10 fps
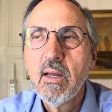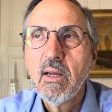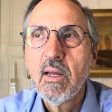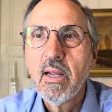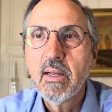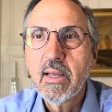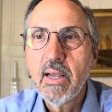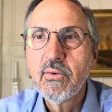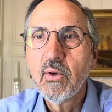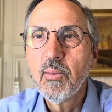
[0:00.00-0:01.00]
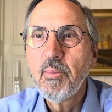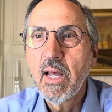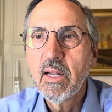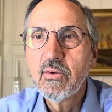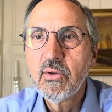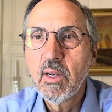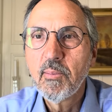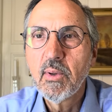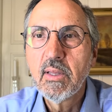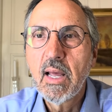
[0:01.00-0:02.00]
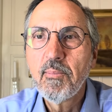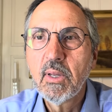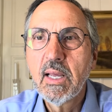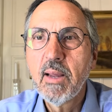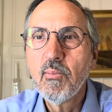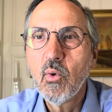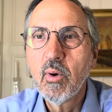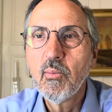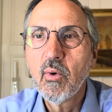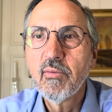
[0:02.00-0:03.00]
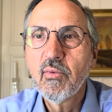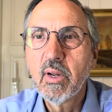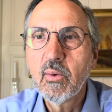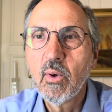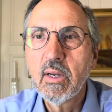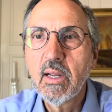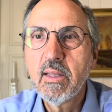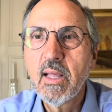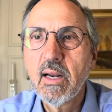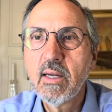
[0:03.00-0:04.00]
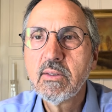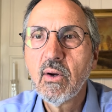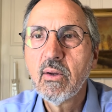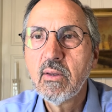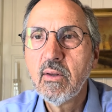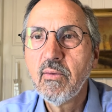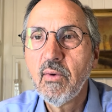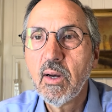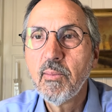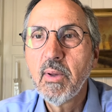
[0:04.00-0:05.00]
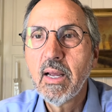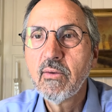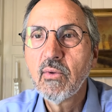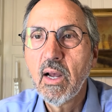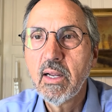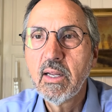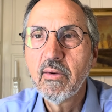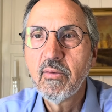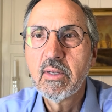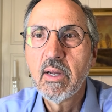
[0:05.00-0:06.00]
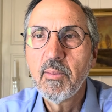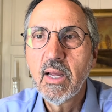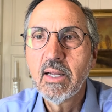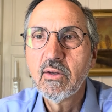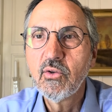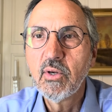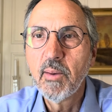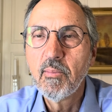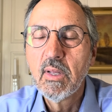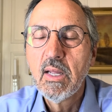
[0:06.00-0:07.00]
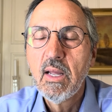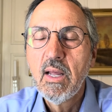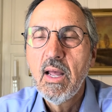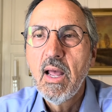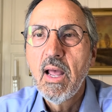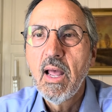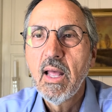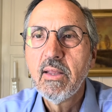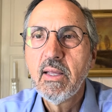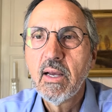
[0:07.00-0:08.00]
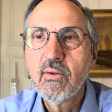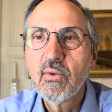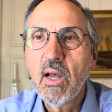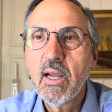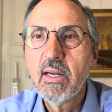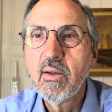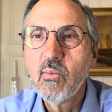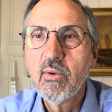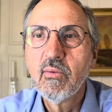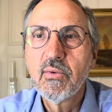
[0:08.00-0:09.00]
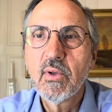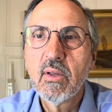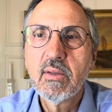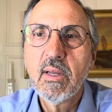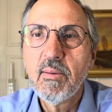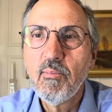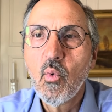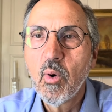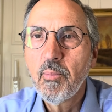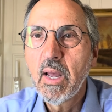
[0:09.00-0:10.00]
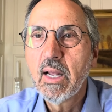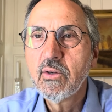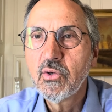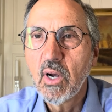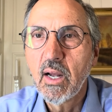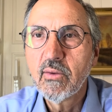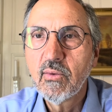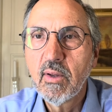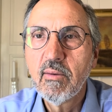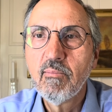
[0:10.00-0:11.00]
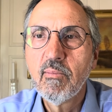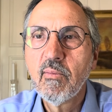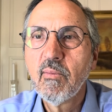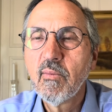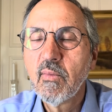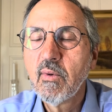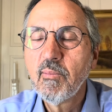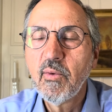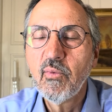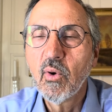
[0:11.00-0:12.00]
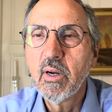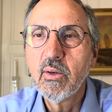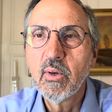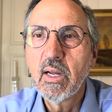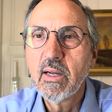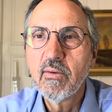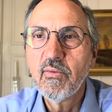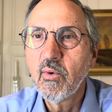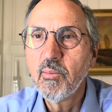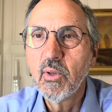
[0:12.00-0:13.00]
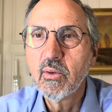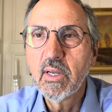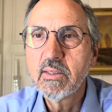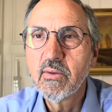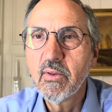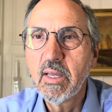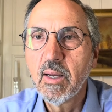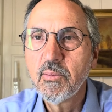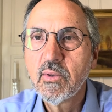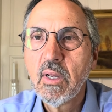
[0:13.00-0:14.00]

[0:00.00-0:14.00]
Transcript: an occasional bad chip, and that became more and more frequent, and then I started to develop anxiety every time I had to chip, and the anxiety would result in more bad shots, and before I knew it, I had a full-blown case of the yips.